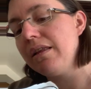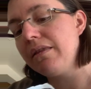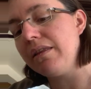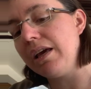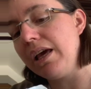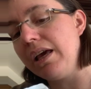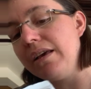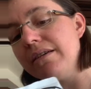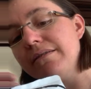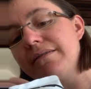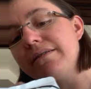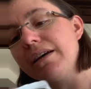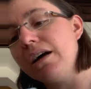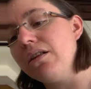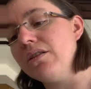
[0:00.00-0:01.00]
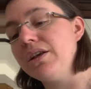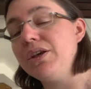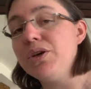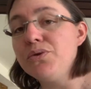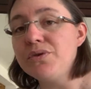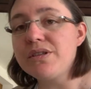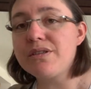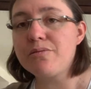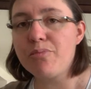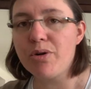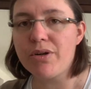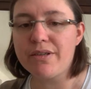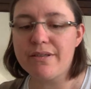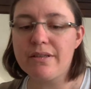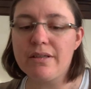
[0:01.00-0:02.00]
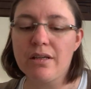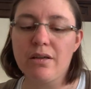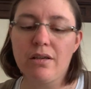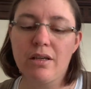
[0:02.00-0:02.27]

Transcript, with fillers: They sell used books